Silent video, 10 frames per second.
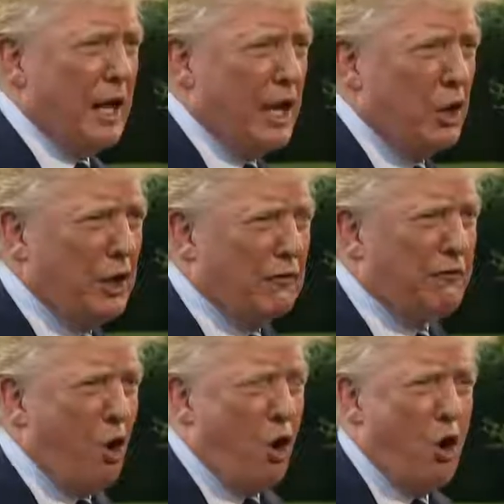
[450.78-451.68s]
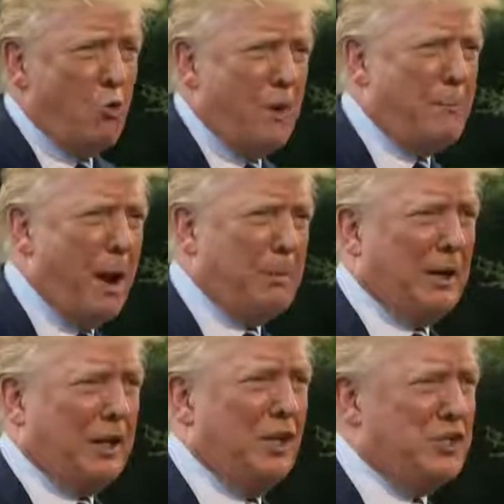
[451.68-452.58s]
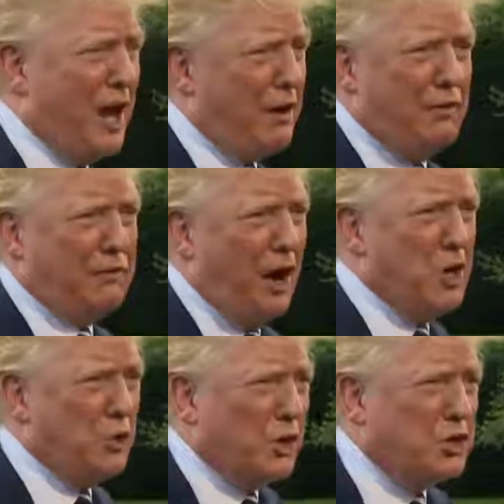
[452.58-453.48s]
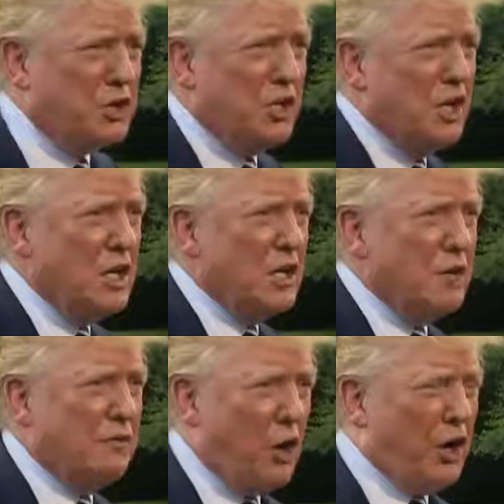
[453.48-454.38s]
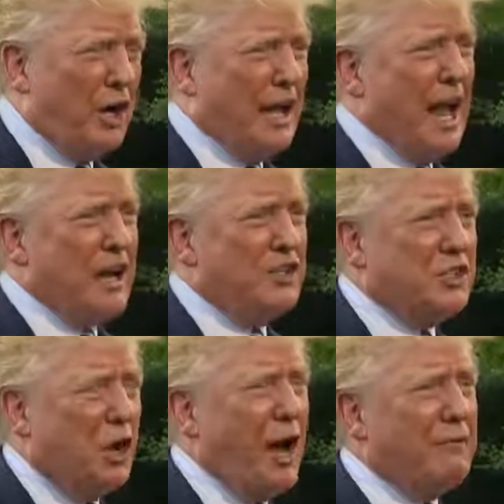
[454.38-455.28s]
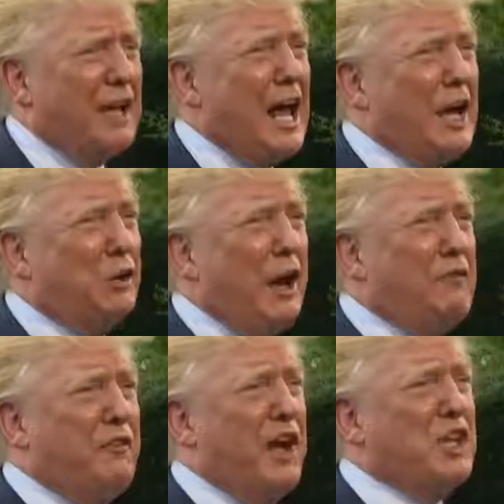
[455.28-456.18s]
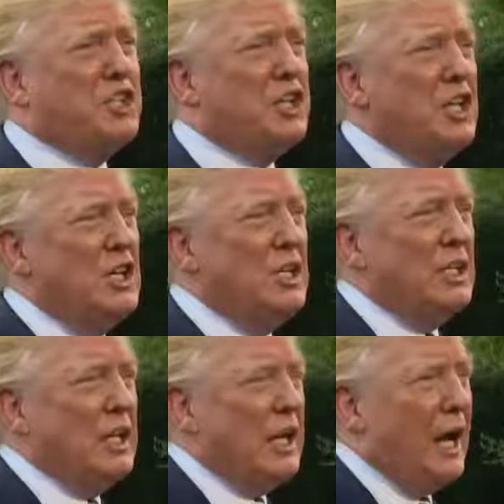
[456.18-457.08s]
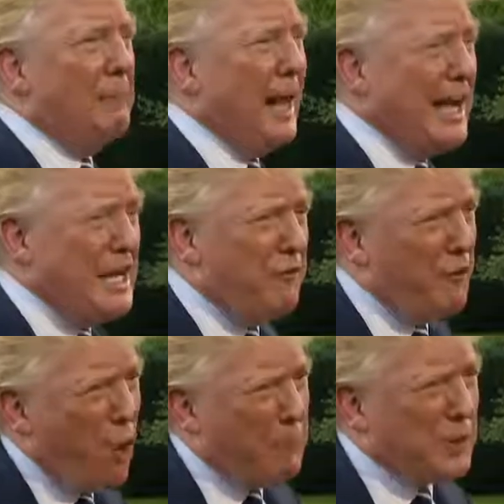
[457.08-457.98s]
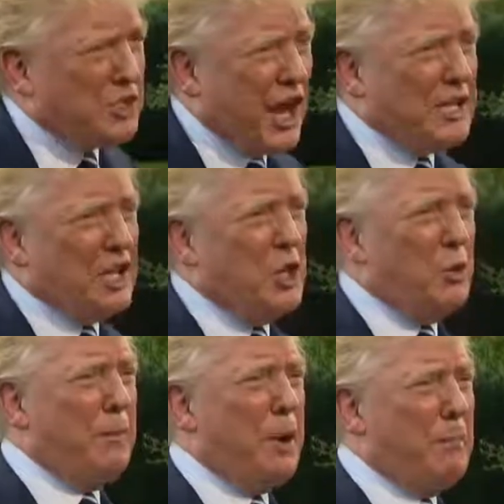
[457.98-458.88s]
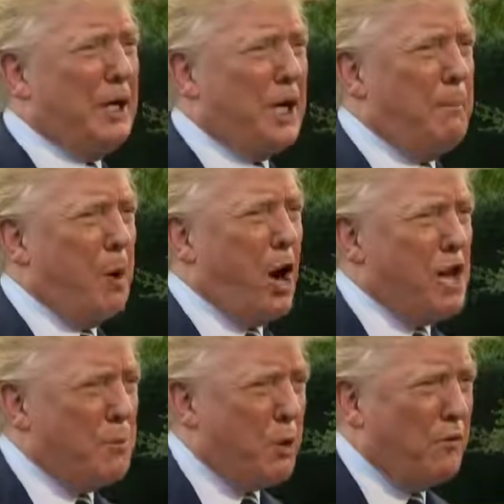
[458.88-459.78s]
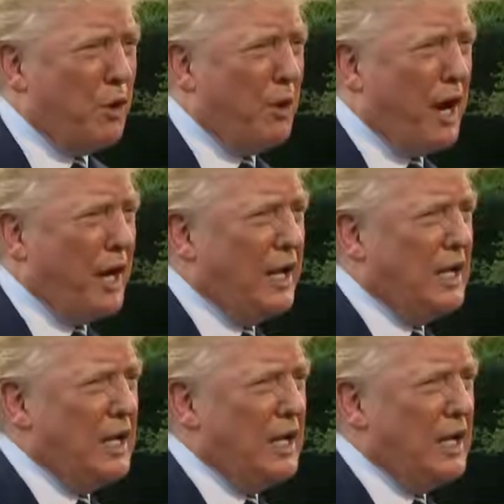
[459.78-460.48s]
and only four Republicans out of hundreds voted against. So I have a lot of great friends. I'm 94% in the Republican Party approval rating.